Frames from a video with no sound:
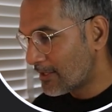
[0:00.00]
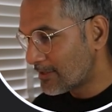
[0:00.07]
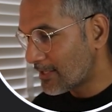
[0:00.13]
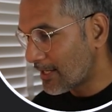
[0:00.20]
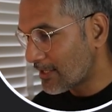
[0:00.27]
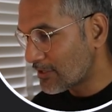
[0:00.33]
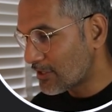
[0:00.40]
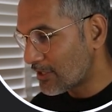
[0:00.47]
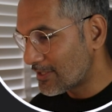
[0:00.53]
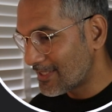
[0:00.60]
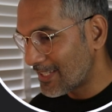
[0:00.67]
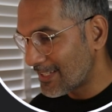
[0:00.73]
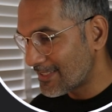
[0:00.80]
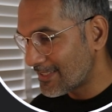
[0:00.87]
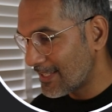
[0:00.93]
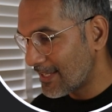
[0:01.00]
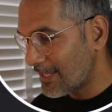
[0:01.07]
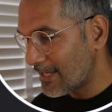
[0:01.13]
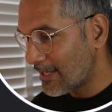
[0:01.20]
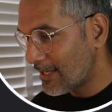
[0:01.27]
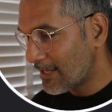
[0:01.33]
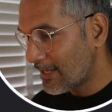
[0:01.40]
Texture
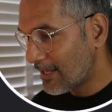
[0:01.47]
60,